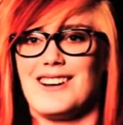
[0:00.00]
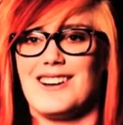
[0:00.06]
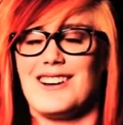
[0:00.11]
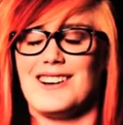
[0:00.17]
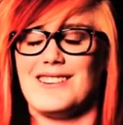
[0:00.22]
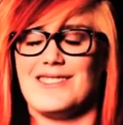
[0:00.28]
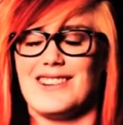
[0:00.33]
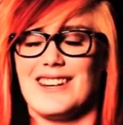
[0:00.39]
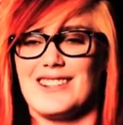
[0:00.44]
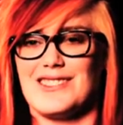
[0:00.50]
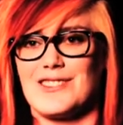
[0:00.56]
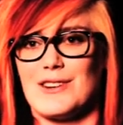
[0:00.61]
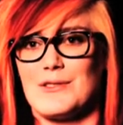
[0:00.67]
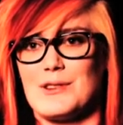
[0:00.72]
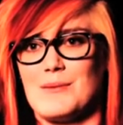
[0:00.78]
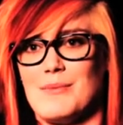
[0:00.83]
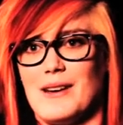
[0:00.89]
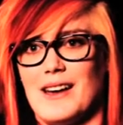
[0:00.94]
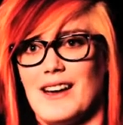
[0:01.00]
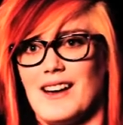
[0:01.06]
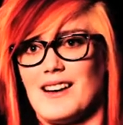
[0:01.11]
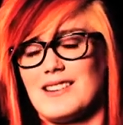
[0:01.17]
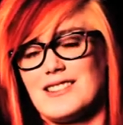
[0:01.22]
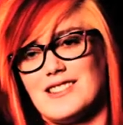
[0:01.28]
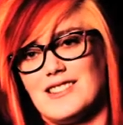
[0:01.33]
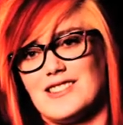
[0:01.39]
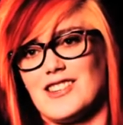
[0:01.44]
I kind of like drifted back
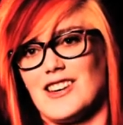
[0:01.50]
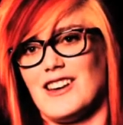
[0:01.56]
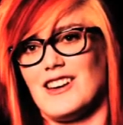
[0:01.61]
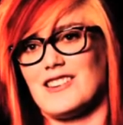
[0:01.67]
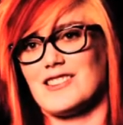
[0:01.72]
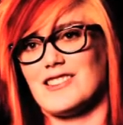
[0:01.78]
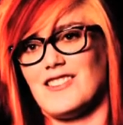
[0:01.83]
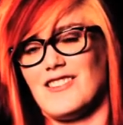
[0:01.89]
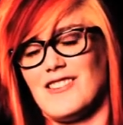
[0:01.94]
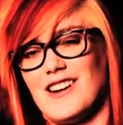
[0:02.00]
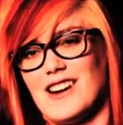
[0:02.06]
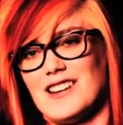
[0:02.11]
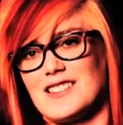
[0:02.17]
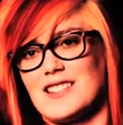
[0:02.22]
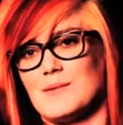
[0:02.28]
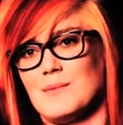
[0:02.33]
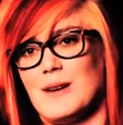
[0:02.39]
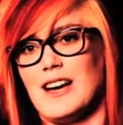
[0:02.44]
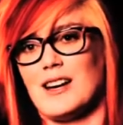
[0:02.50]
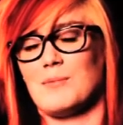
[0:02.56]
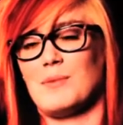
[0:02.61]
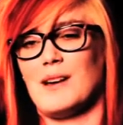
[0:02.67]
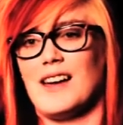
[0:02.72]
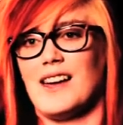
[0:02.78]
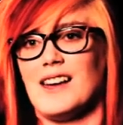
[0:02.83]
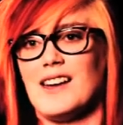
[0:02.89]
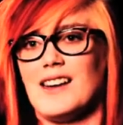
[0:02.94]
to church and then ran smack
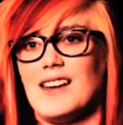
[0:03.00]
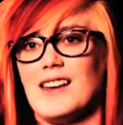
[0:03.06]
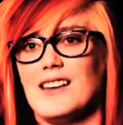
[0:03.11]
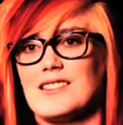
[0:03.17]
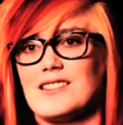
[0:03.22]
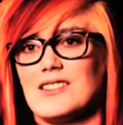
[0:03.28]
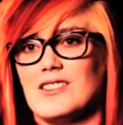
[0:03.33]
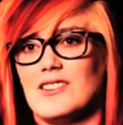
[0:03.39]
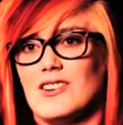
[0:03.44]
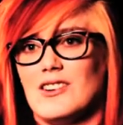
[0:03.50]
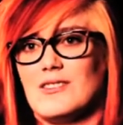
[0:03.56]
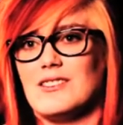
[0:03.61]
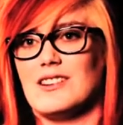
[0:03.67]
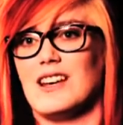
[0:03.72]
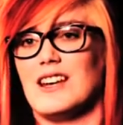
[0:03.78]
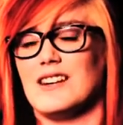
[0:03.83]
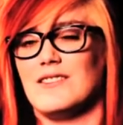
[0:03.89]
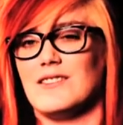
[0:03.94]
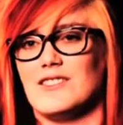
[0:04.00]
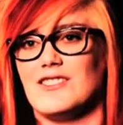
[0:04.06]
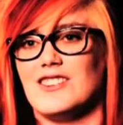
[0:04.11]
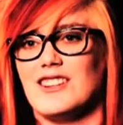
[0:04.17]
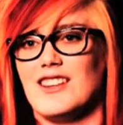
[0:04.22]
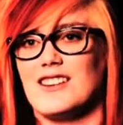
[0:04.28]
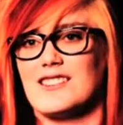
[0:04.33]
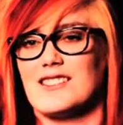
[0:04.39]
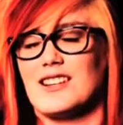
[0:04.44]
bang into God without even
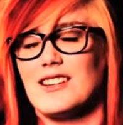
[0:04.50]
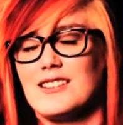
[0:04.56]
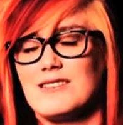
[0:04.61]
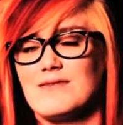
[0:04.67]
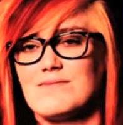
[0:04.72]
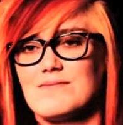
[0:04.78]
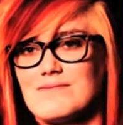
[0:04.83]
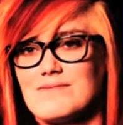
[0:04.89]
realising it.